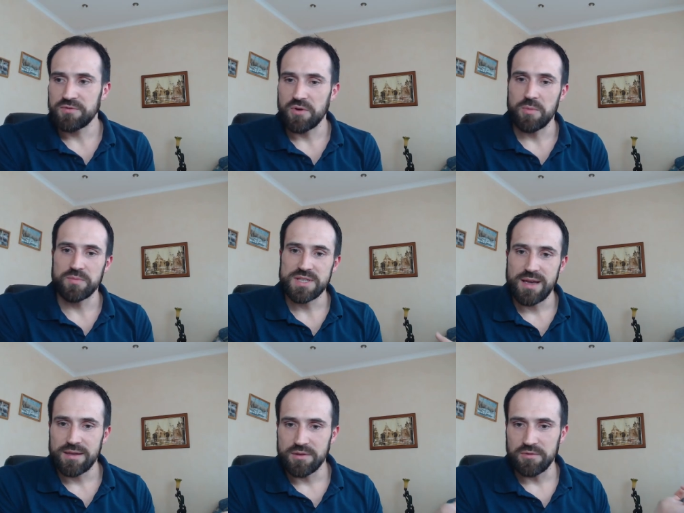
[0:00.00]
from
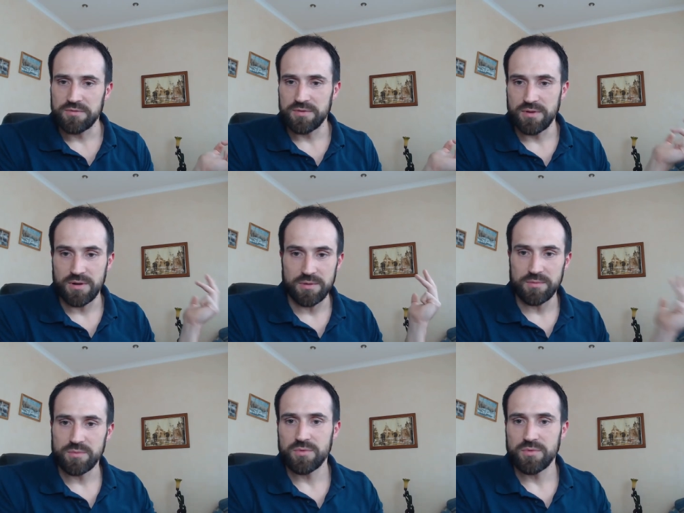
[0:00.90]
side of um,